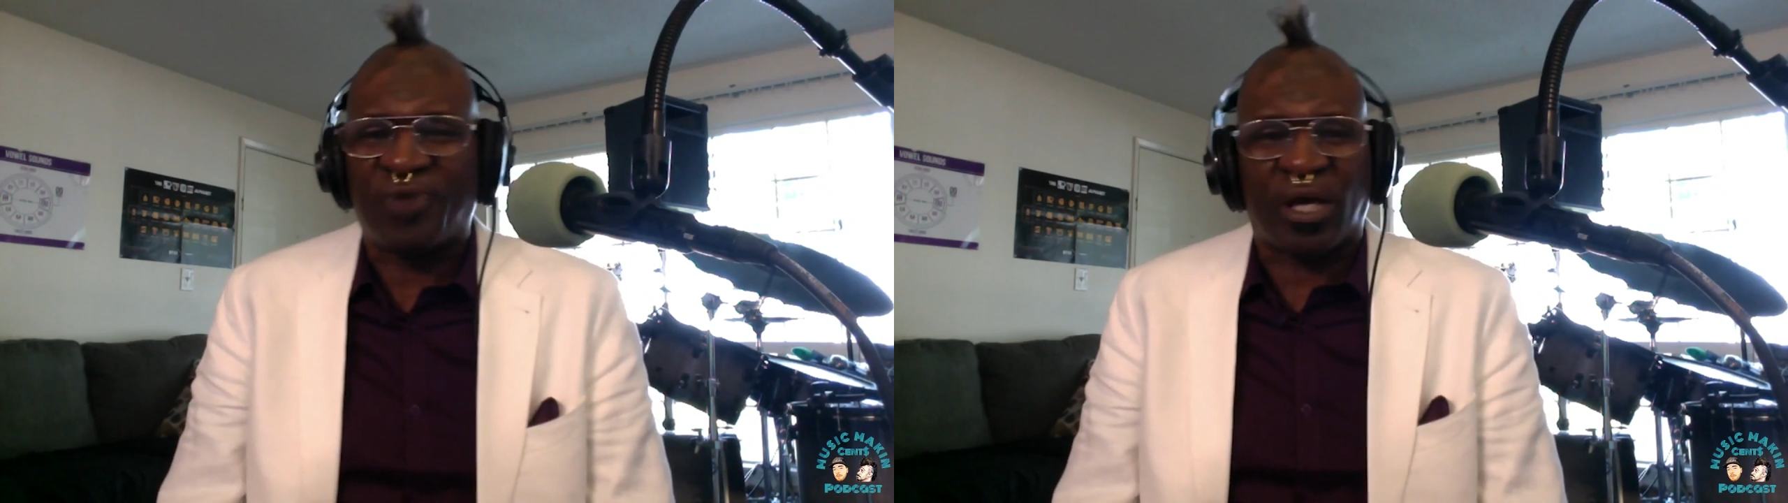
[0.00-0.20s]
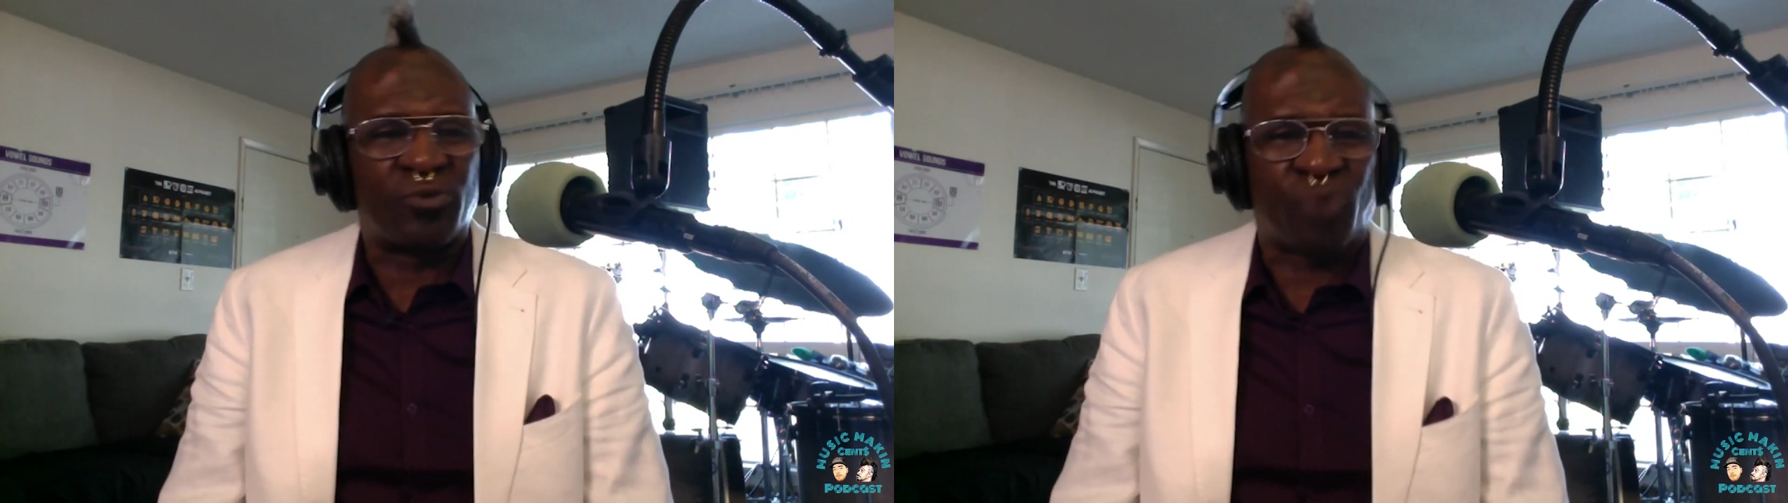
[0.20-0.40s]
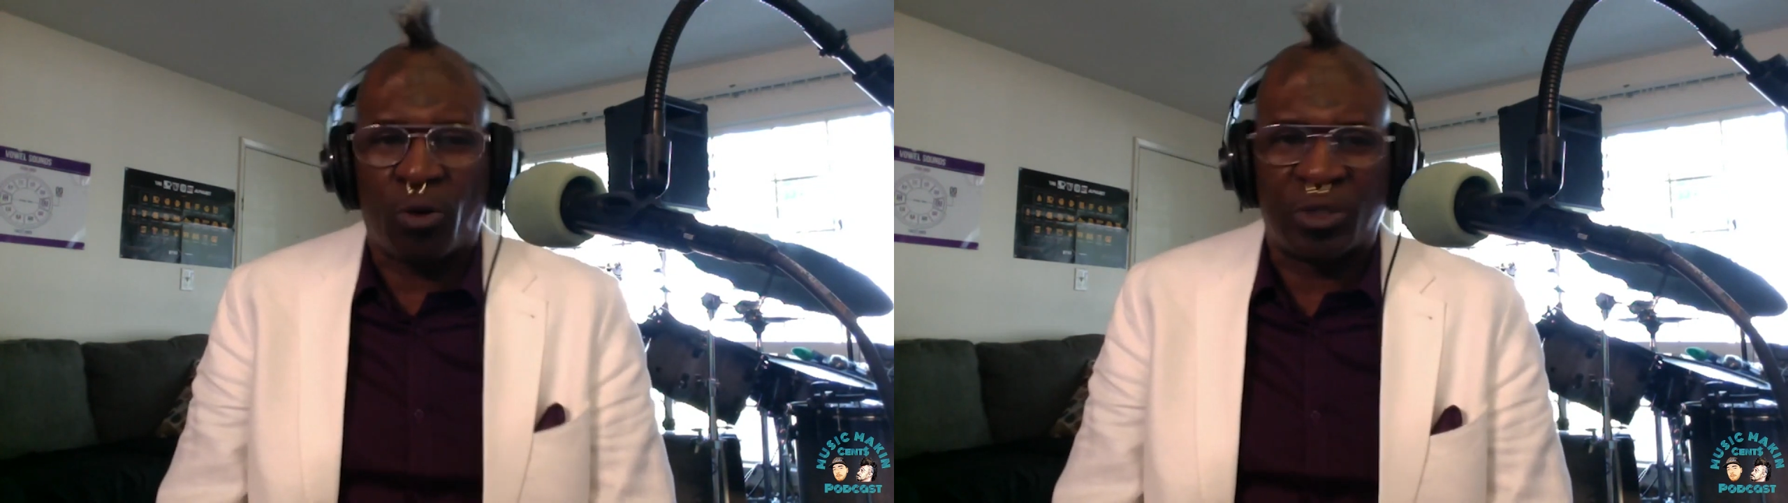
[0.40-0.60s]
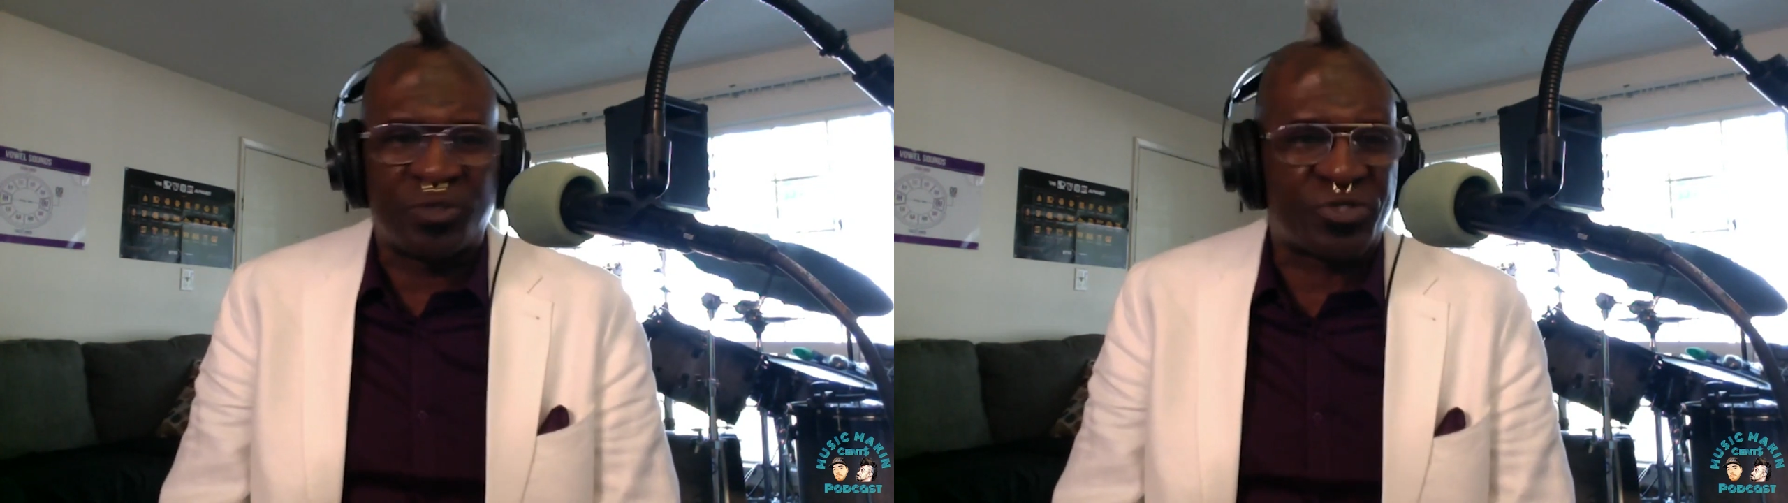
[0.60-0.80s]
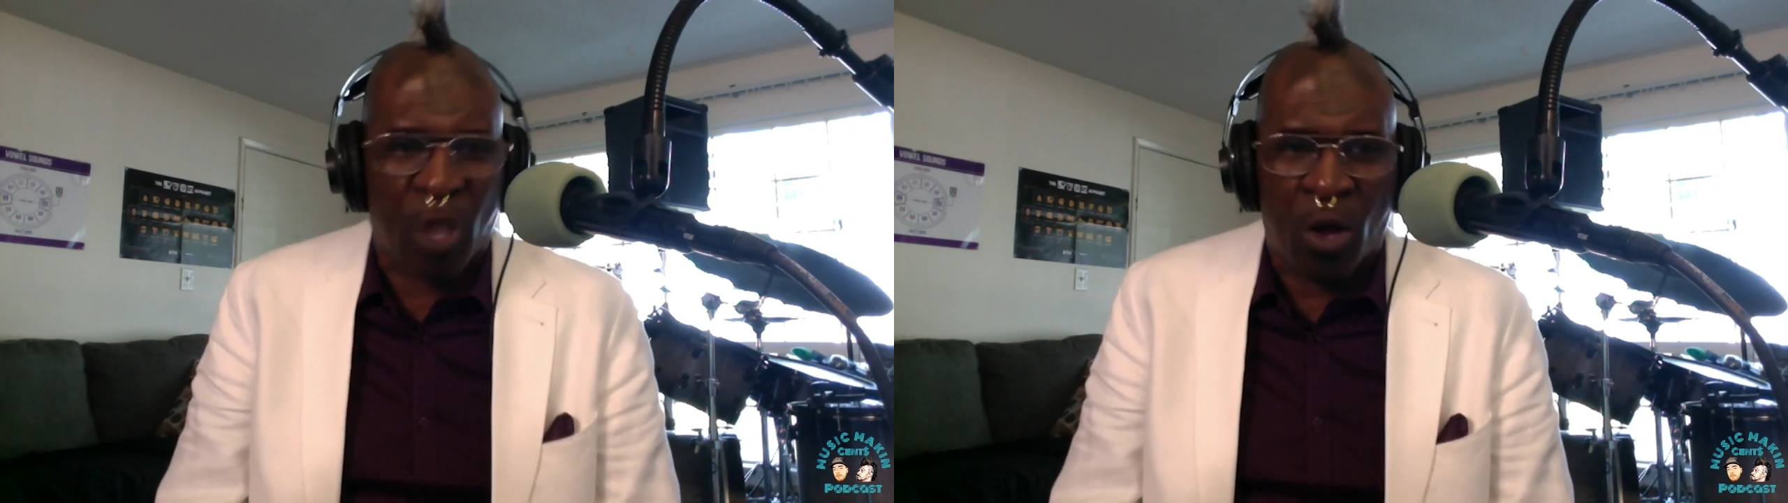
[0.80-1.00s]
Rolling
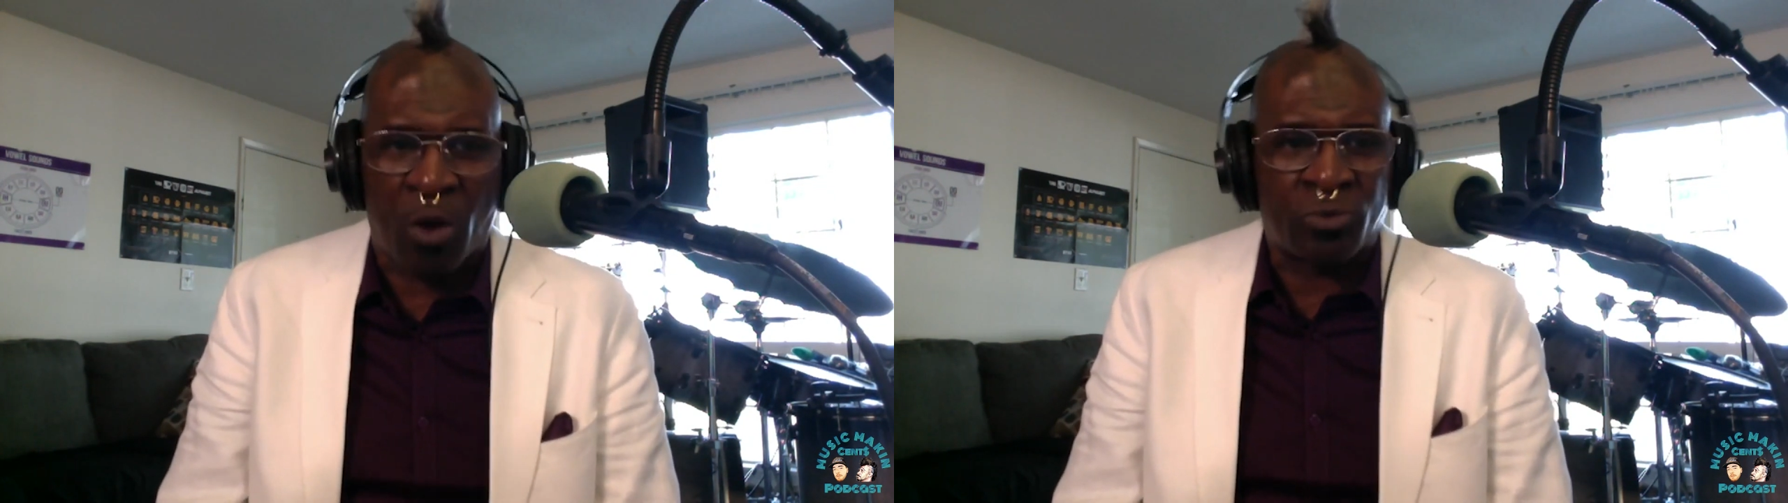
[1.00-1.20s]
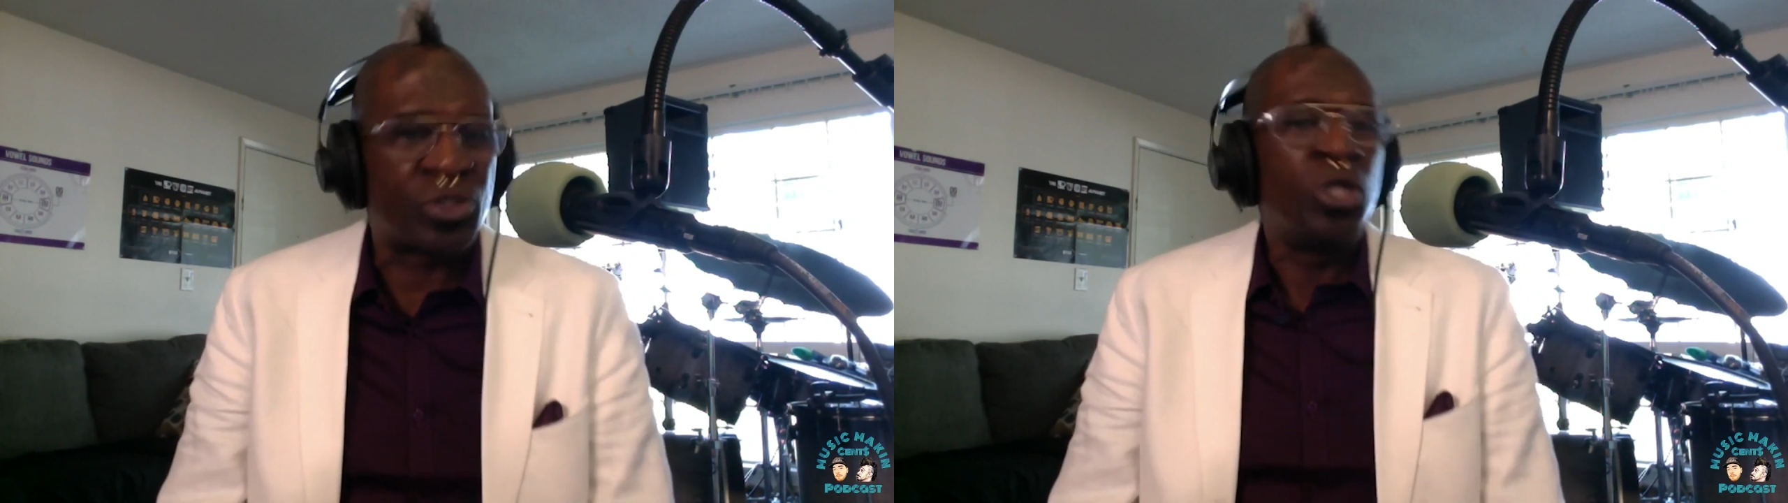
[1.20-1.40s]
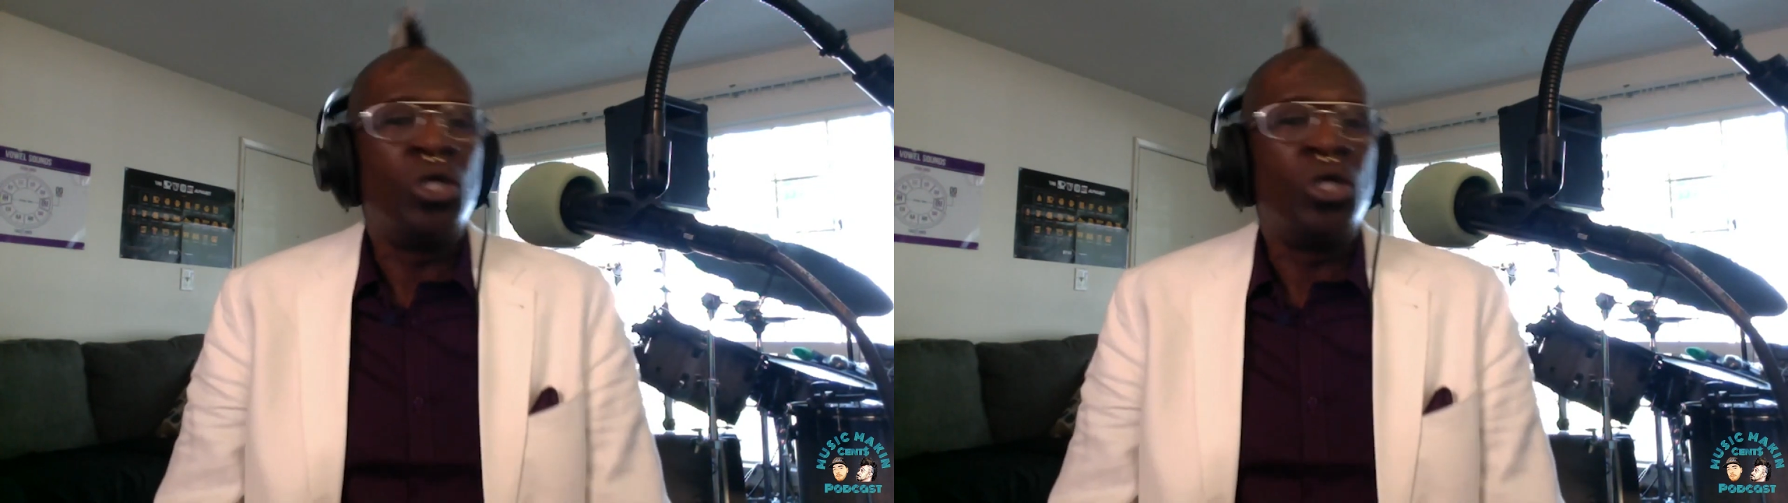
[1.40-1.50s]
Stones.